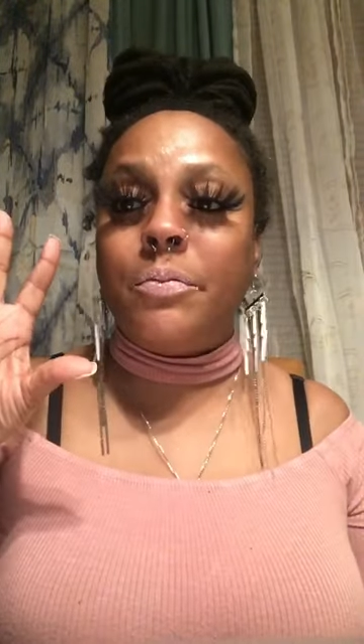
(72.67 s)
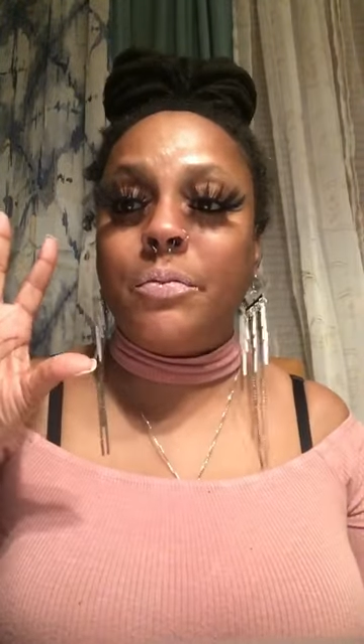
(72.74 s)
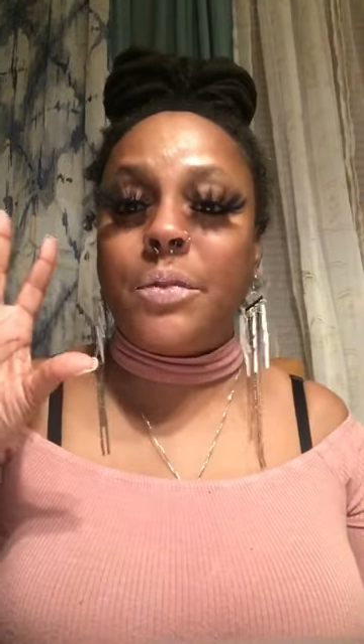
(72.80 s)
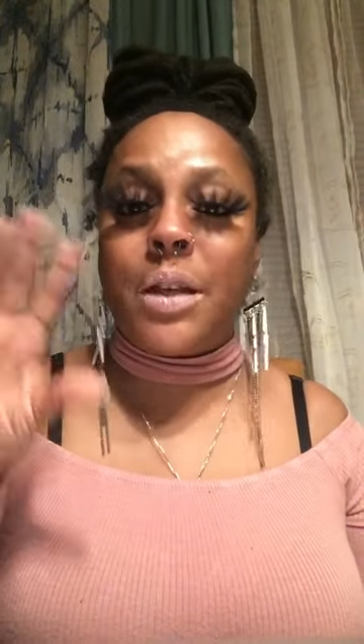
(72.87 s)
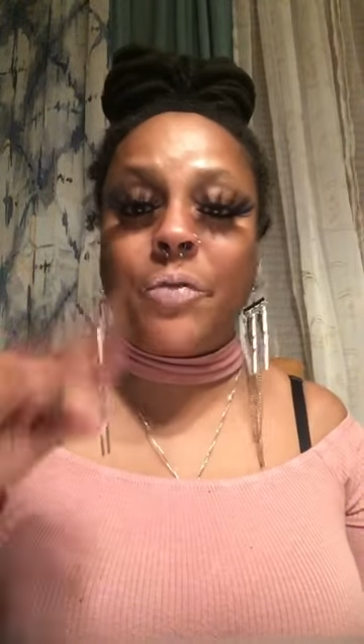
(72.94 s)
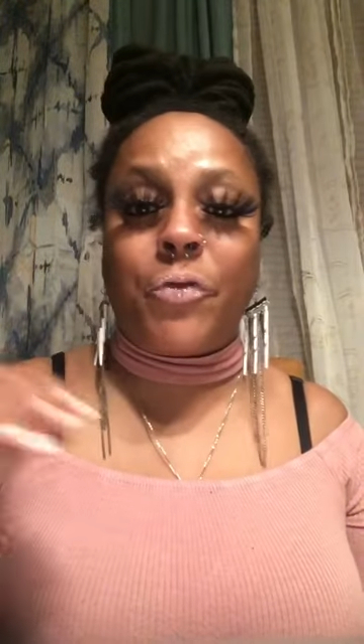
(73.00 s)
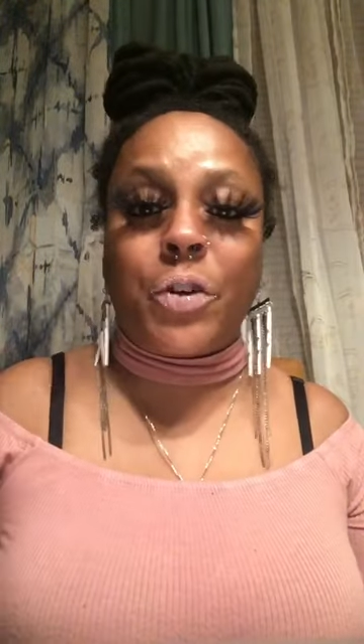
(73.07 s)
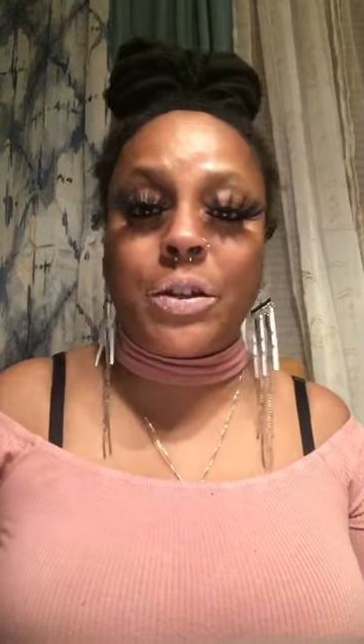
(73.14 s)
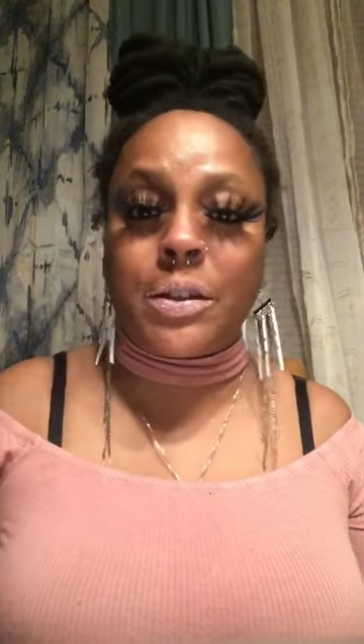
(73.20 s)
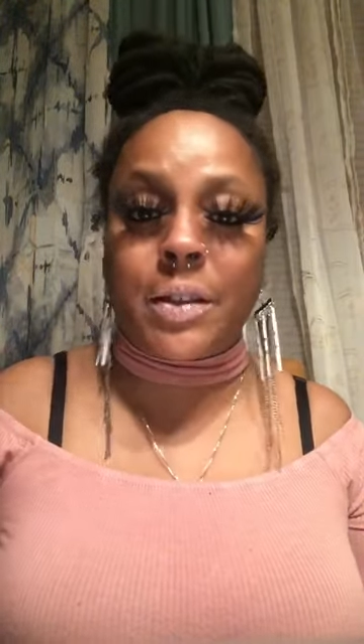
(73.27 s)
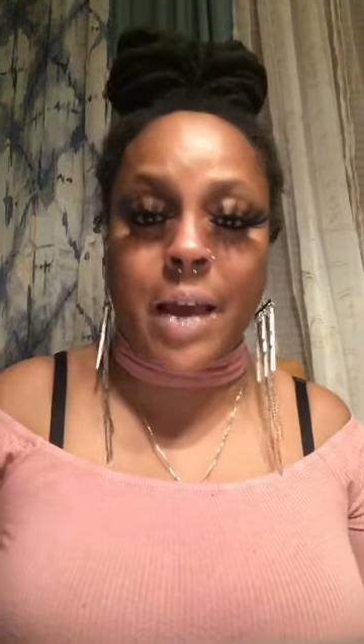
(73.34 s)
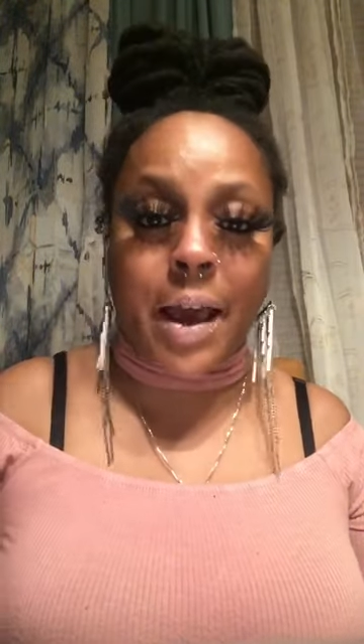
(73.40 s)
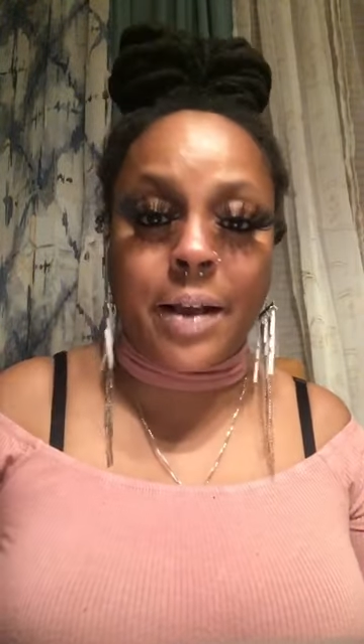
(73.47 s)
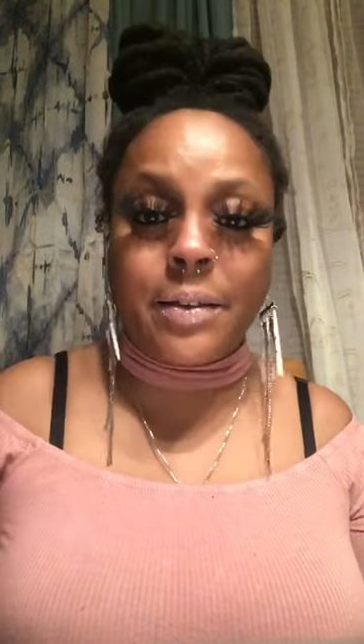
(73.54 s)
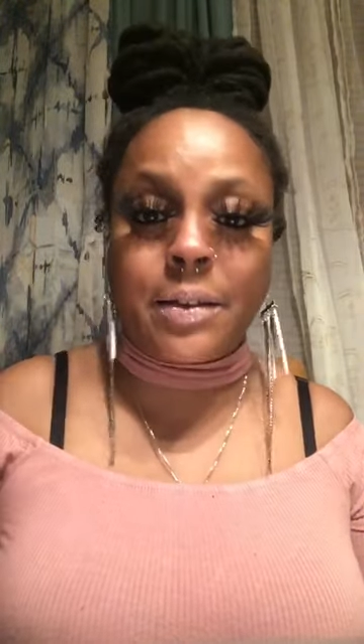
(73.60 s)
different
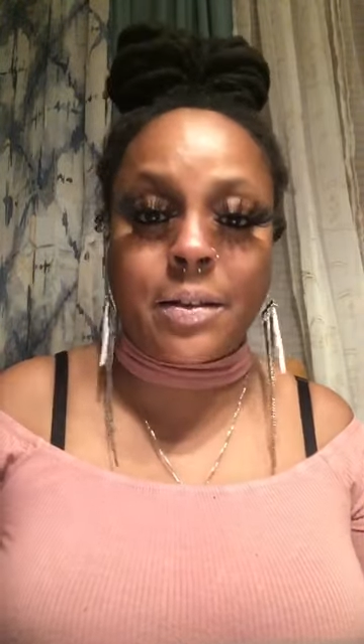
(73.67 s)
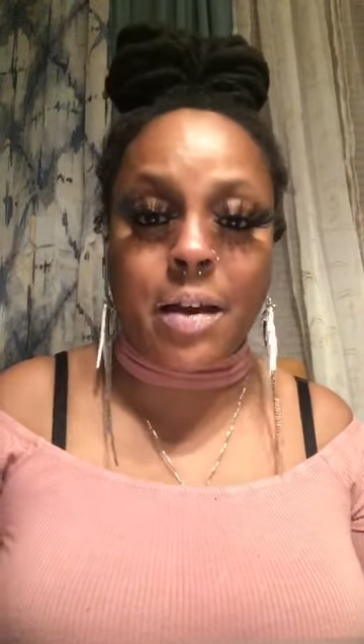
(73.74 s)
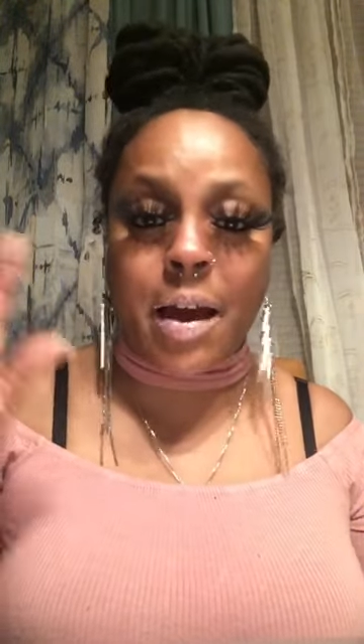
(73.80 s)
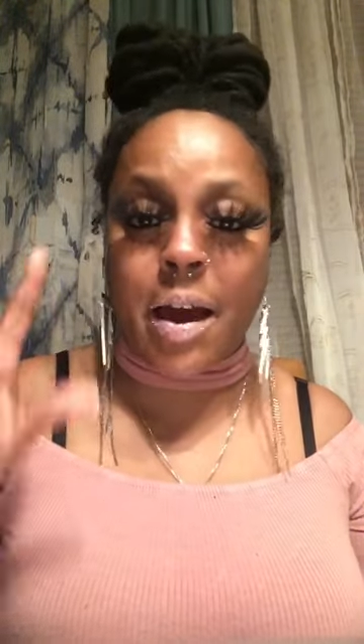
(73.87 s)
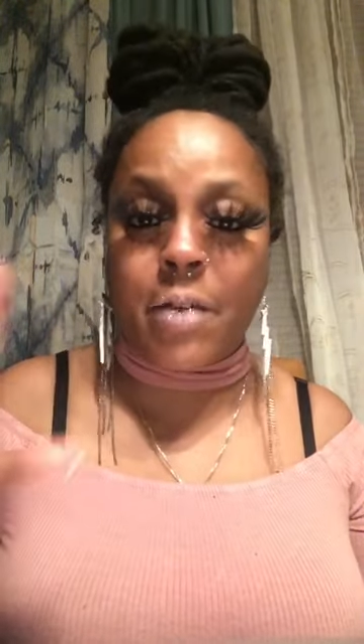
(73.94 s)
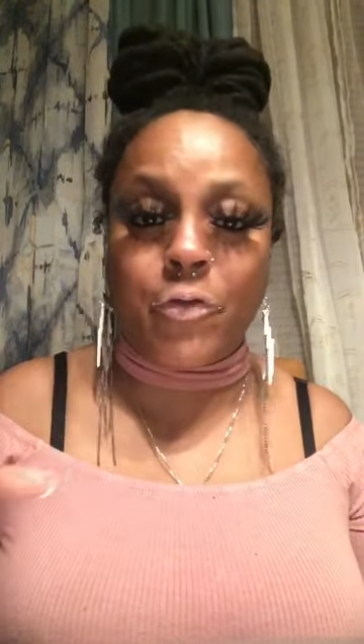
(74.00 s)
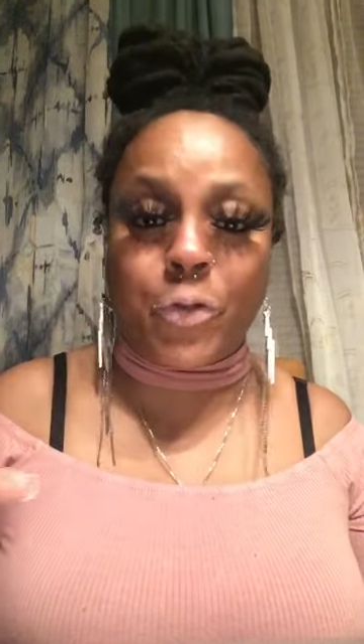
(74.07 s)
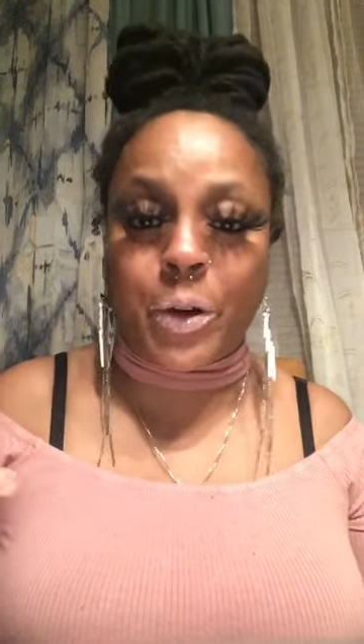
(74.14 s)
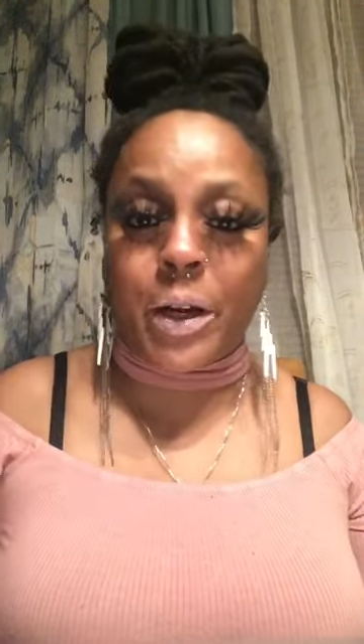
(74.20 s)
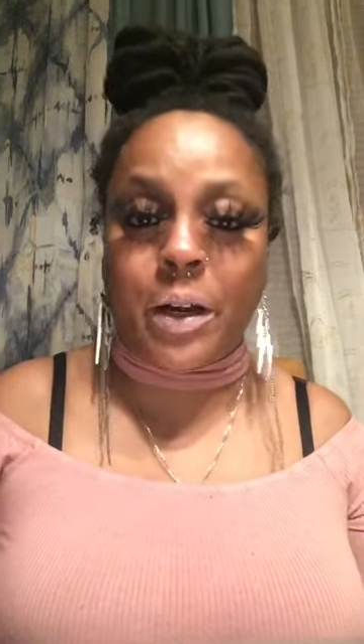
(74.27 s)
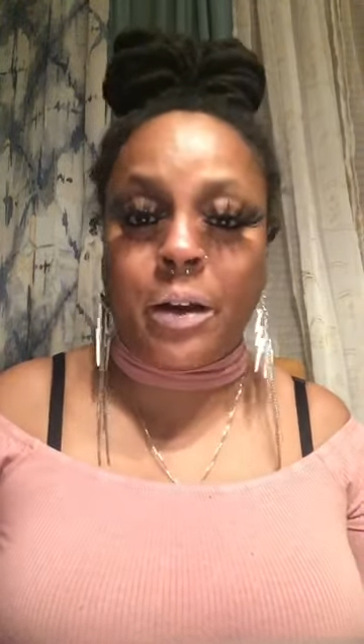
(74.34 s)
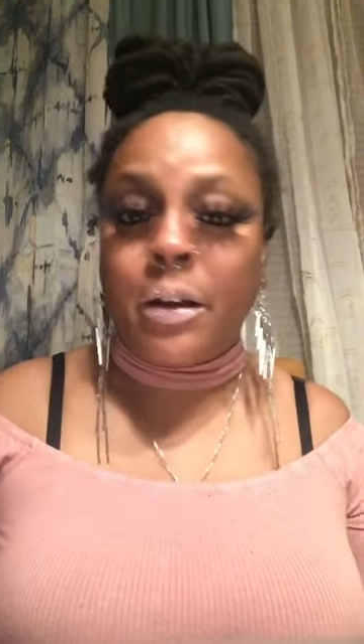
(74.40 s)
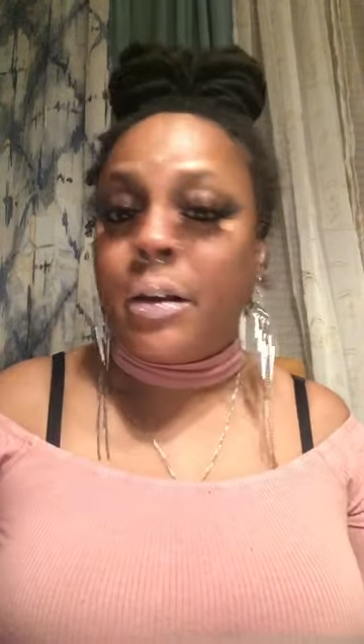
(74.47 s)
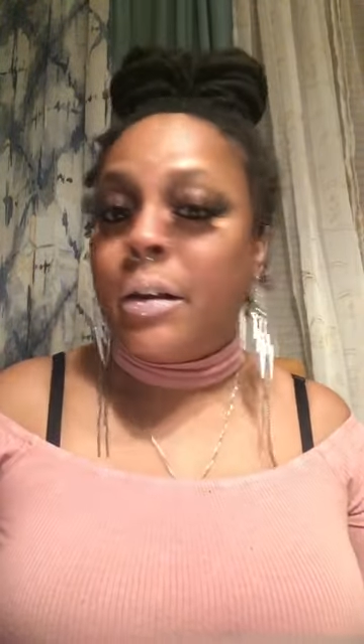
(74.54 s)
tastes every